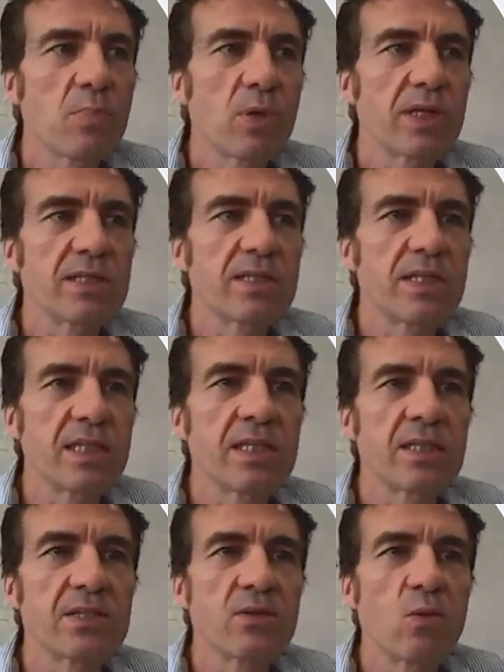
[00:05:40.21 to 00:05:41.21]
but it
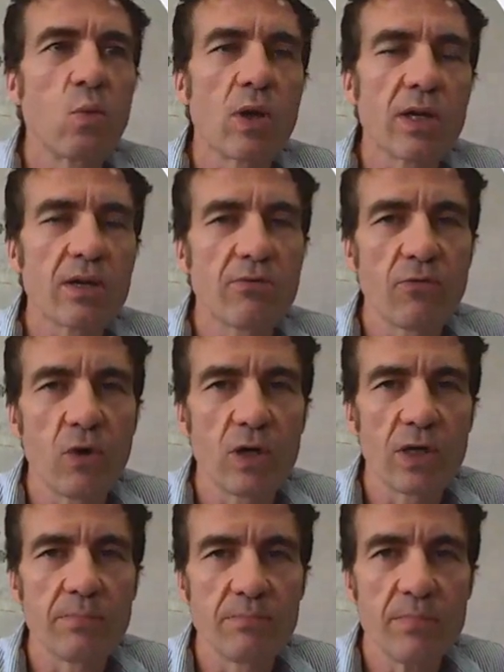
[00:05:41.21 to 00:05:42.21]
didn't work
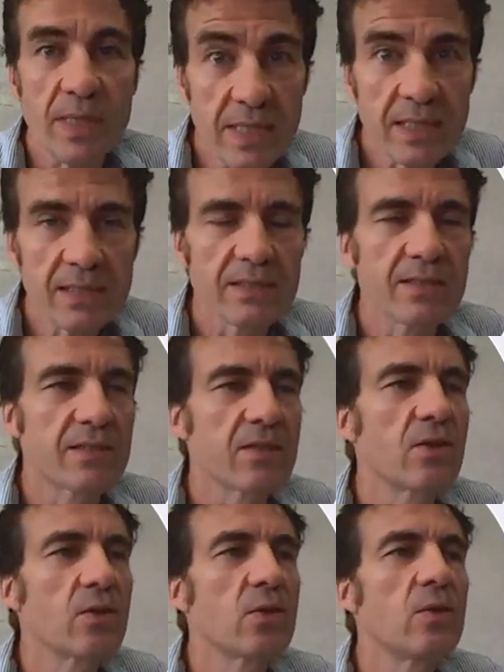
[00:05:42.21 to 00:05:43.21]
for me.
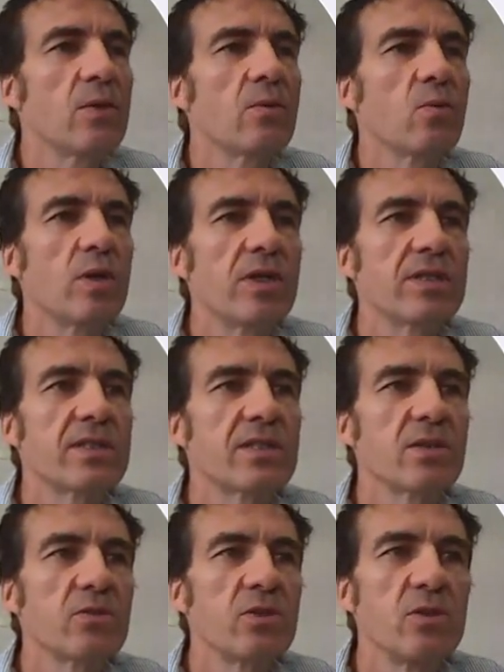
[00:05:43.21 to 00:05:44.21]
So we're
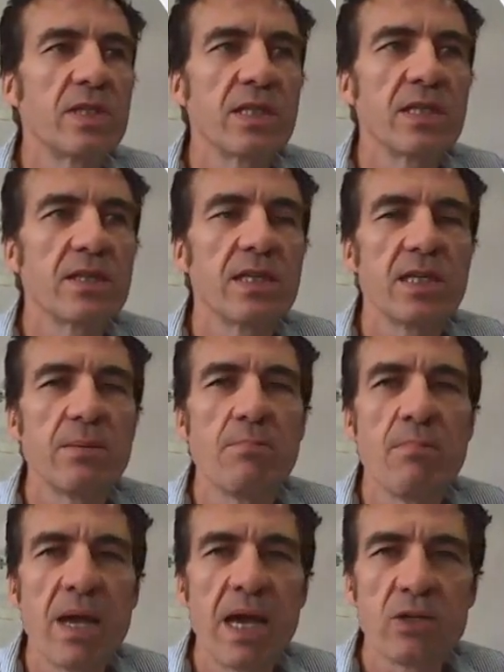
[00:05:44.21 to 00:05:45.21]
still using the
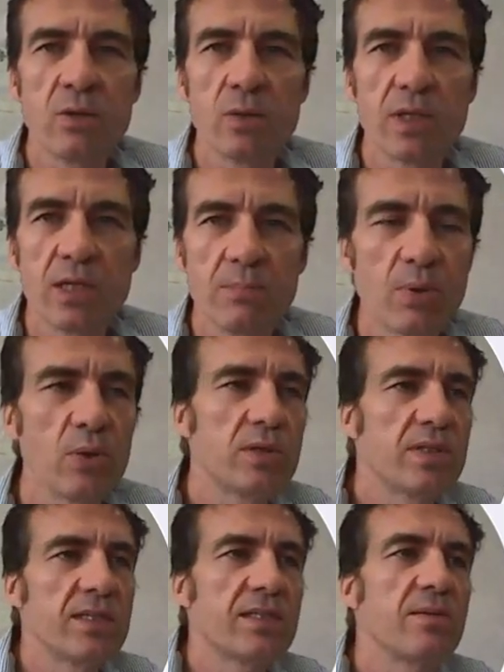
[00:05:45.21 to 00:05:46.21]
manual
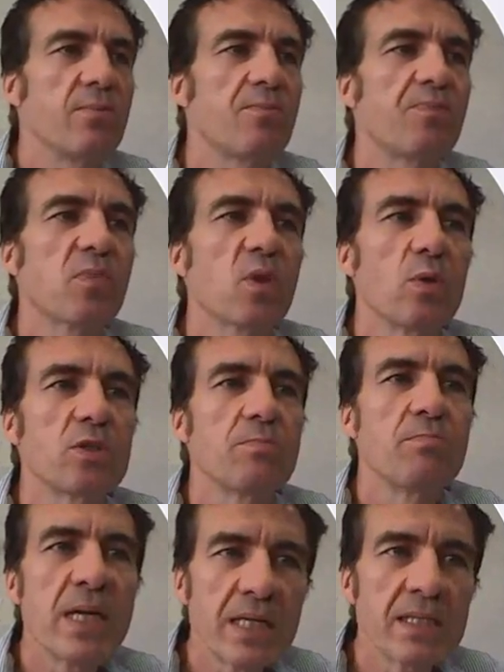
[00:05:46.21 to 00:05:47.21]
input system,
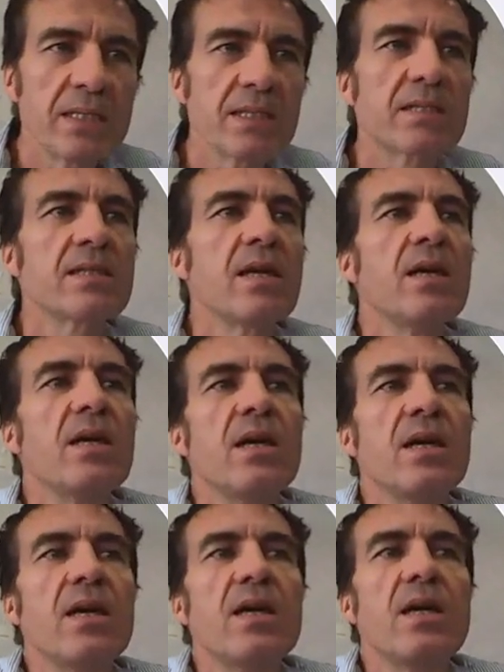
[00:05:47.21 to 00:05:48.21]
which means
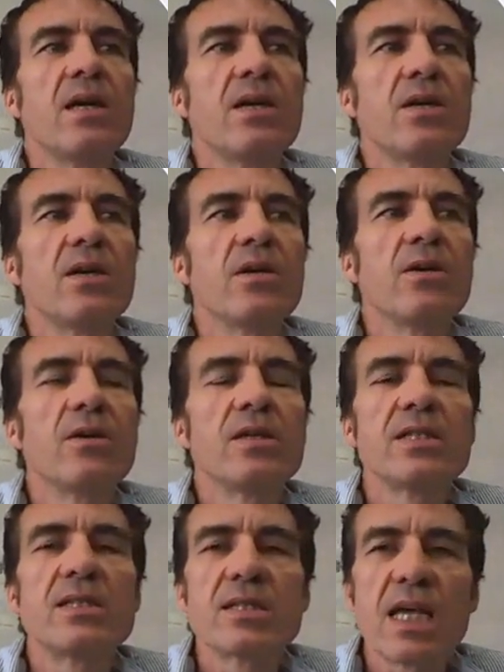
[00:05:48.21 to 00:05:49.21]

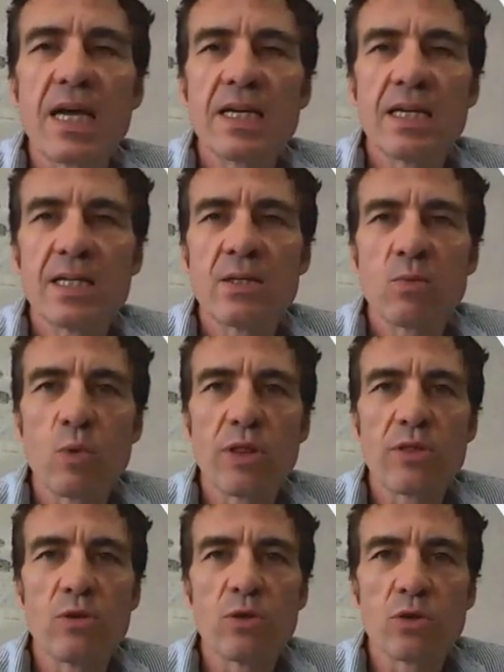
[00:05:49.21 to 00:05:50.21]
sign in
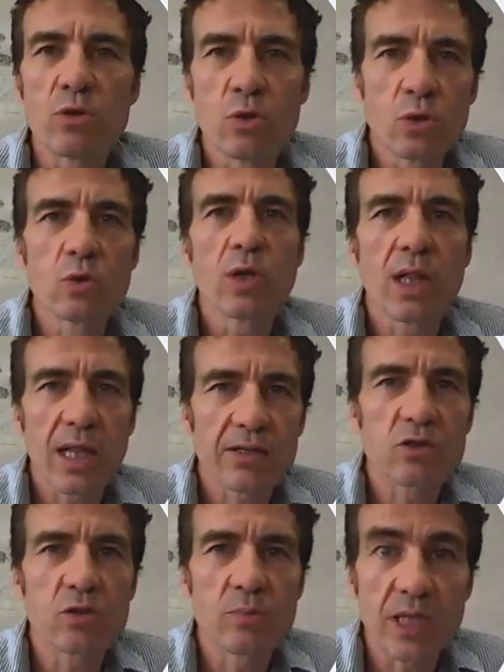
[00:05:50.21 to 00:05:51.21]
with your Google
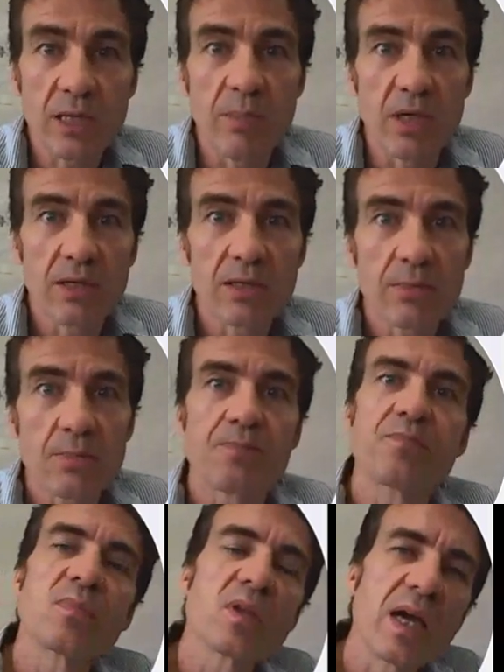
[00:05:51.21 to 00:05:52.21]
Classroom email,
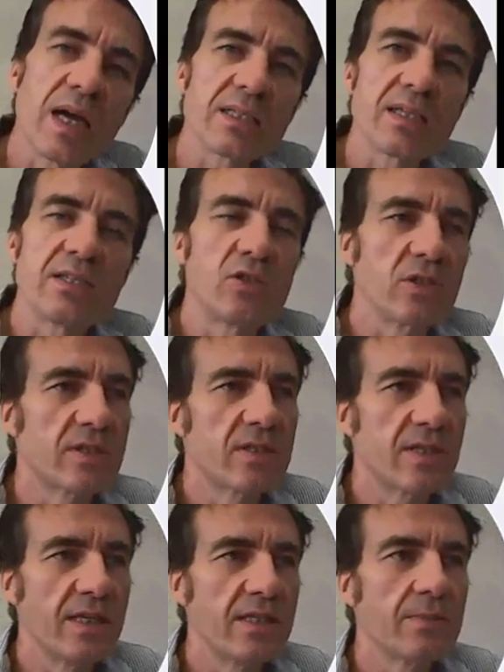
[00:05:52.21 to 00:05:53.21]
as I
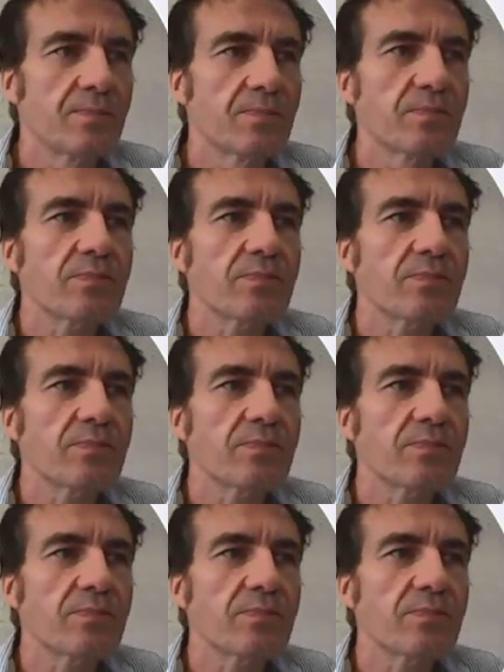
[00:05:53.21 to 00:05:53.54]
just said.